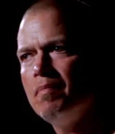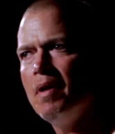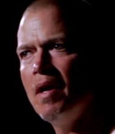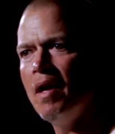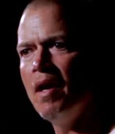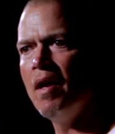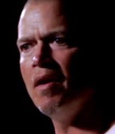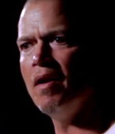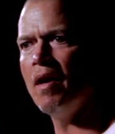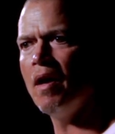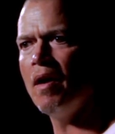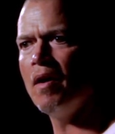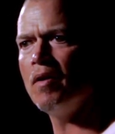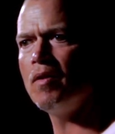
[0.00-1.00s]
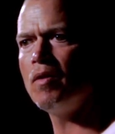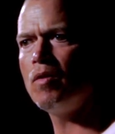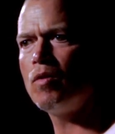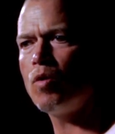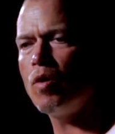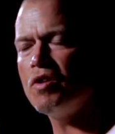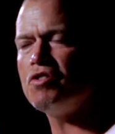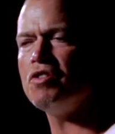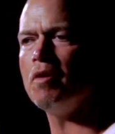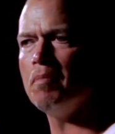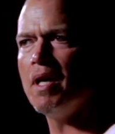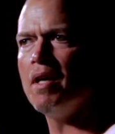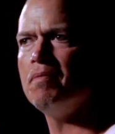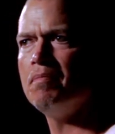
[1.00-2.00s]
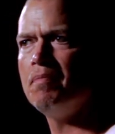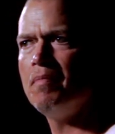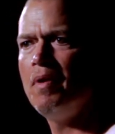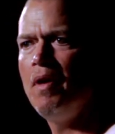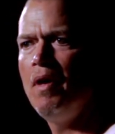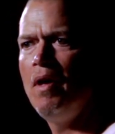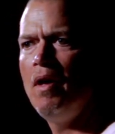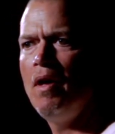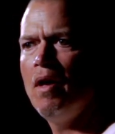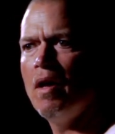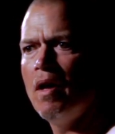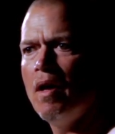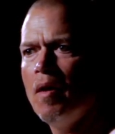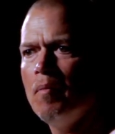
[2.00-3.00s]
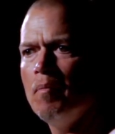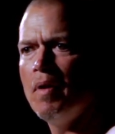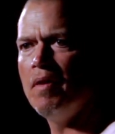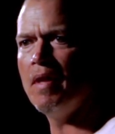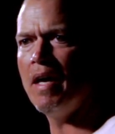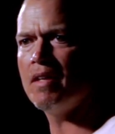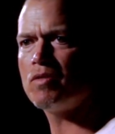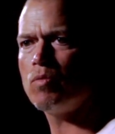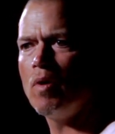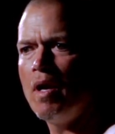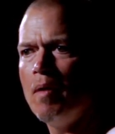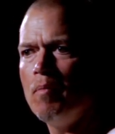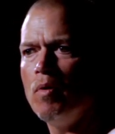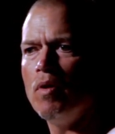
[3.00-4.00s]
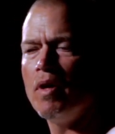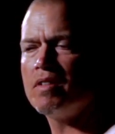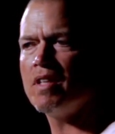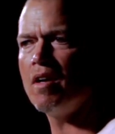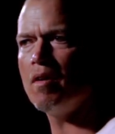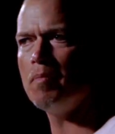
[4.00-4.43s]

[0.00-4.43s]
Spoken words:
and Christian men. And that's what I'm really excited to